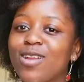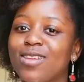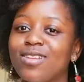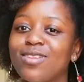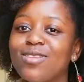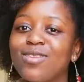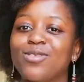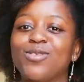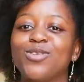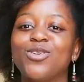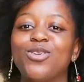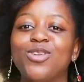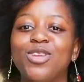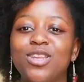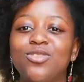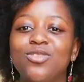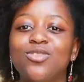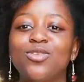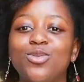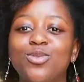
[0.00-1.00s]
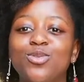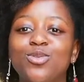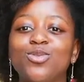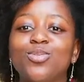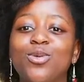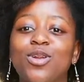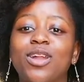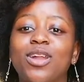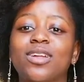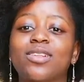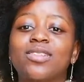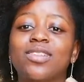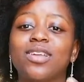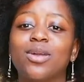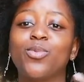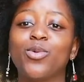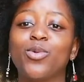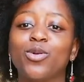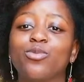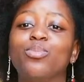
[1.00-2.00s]
You know, you need to use products that
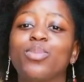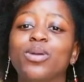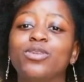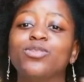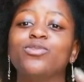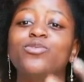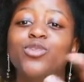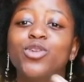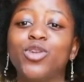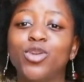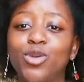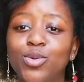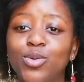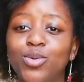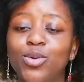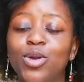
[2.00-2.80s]
work best for you.